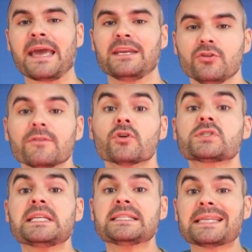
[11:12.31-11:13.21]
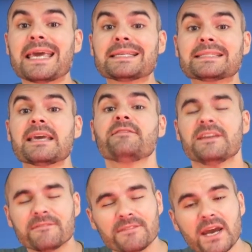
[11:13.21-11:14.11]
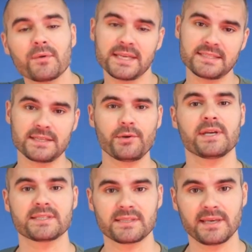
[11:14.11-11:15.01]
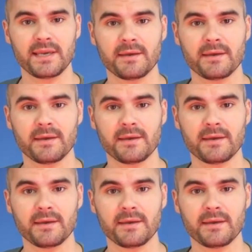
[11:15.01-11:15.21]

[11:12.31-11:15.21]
and universities take safety very seriously.